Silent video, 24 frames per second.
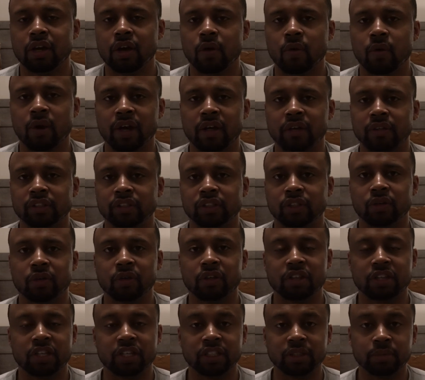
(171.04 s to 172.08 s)
Right, so
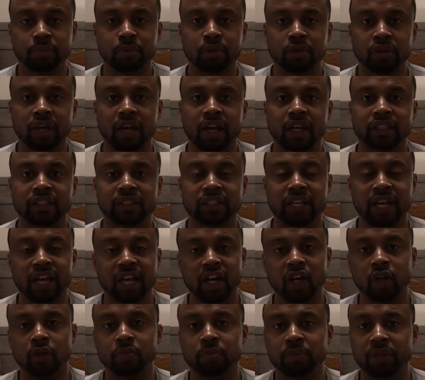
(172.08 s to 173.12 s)
this book actually
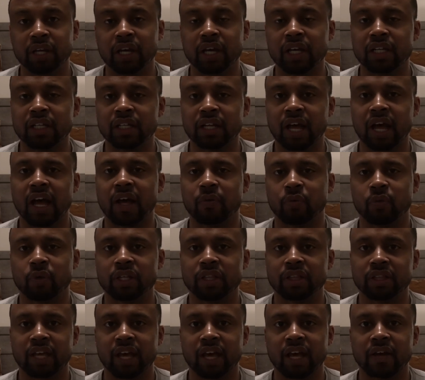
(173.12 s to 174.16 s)
helped me a lot
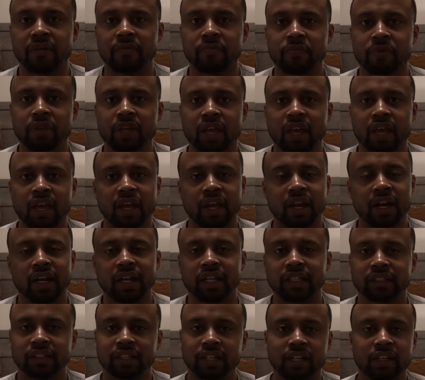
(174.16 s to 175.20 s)
with that, and
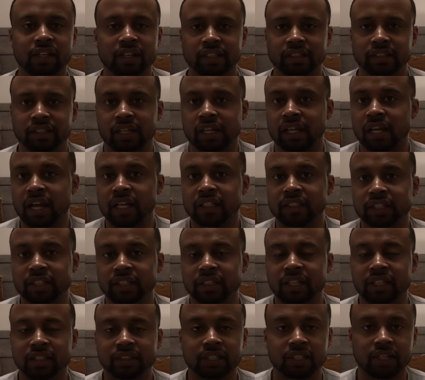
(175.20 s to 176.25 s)
it's a classic
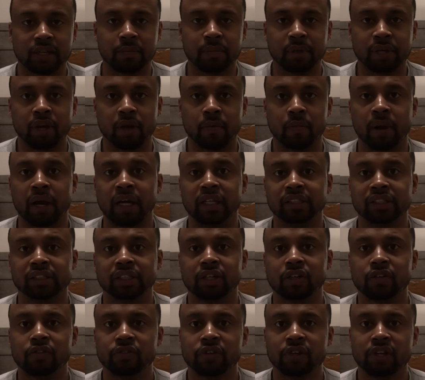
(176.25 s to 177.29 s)
that's gonna be on my
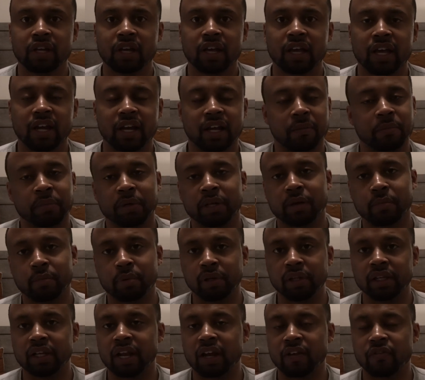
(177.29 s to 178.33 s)
shelf, and I'm gonna
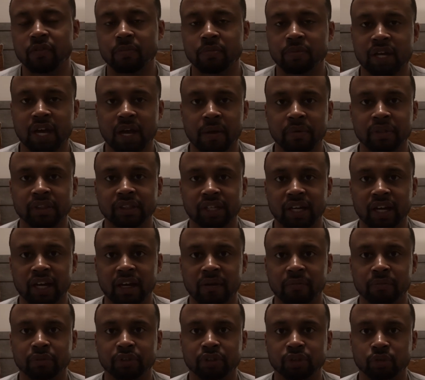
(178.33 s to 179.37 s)
pull it out from time to
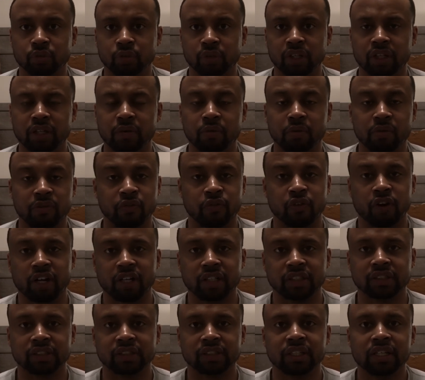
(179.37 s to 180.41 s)
time to really
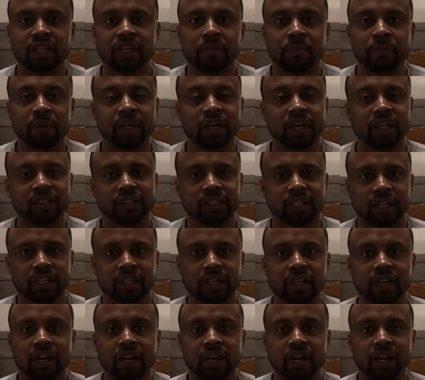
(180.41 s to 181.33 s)
refresh because it